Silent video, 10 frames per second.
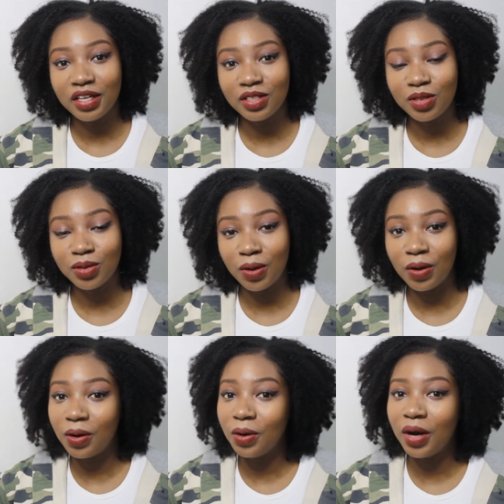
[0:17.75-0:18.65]

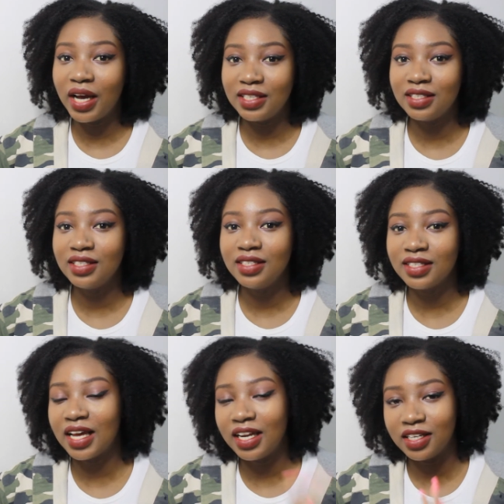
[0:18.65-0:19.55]
so I just
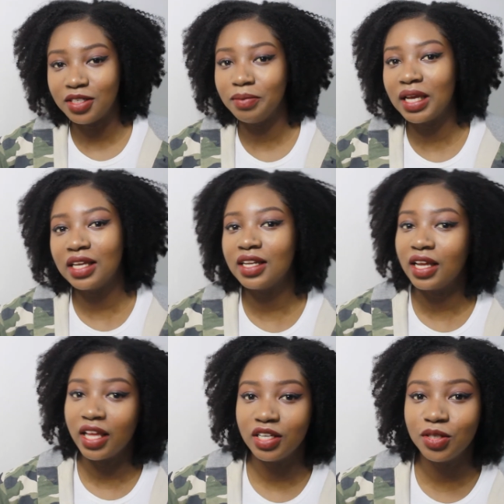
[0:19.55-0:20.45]
decided to make it
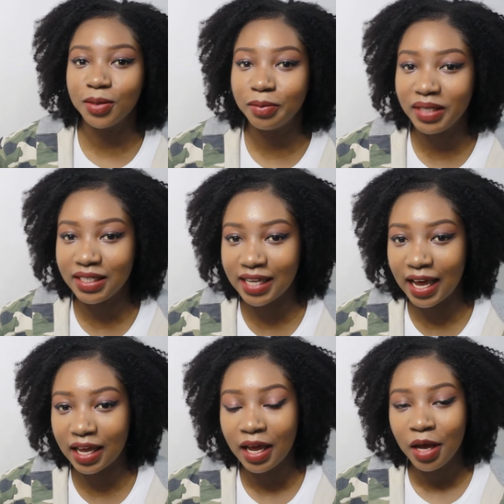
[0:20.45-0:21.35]
a get to know me
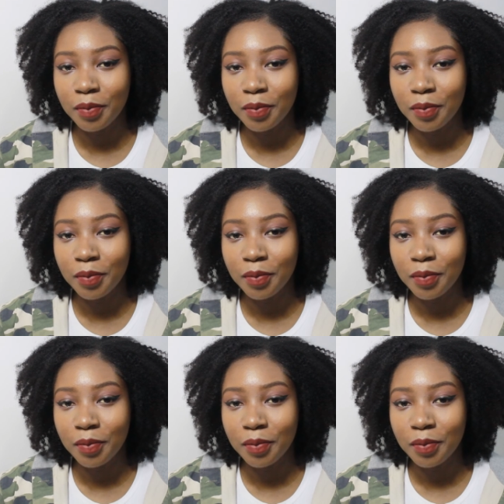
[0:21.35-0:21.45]
tag